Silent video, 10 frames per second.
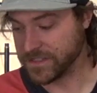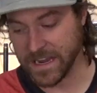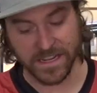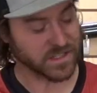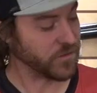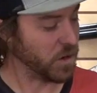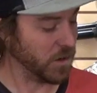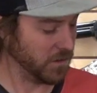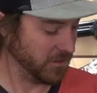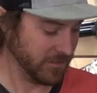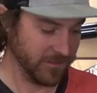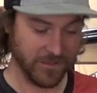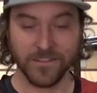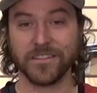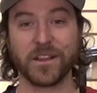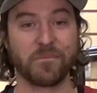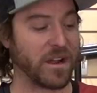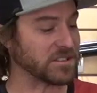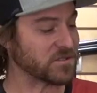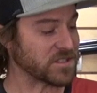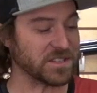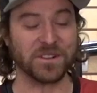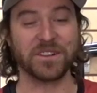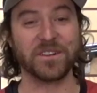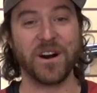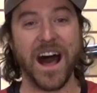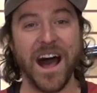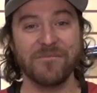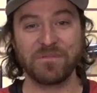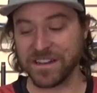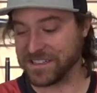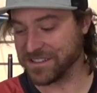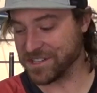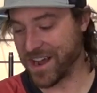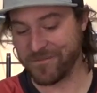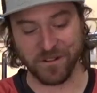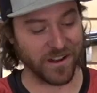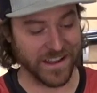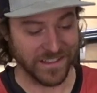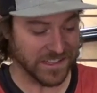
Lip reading: Tank is full. The compressor's still a little hot, but it did the job great.